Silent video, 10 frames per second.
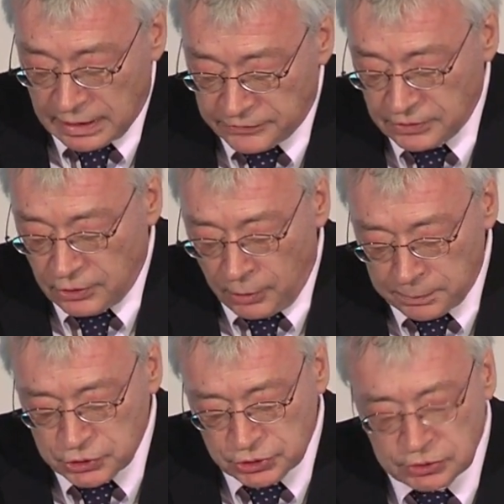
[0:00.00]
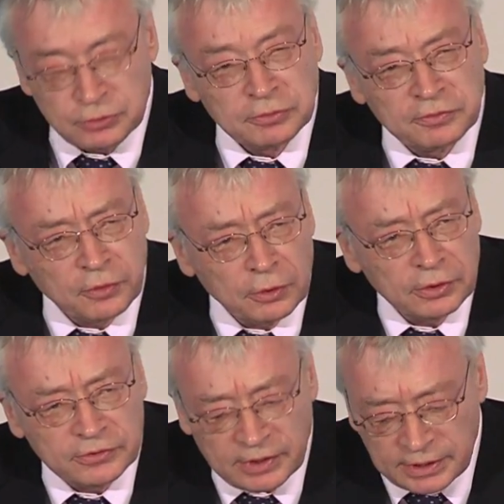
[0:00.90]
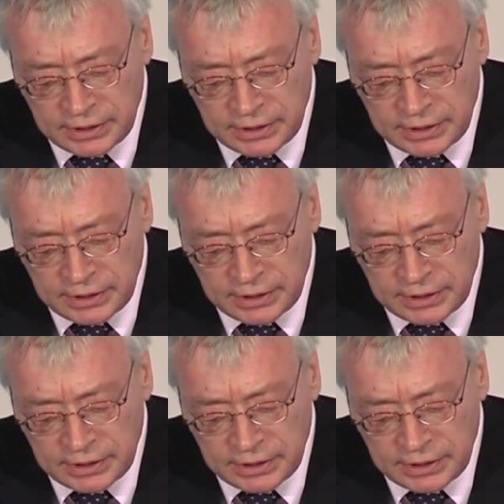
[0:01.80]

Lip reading: other option to further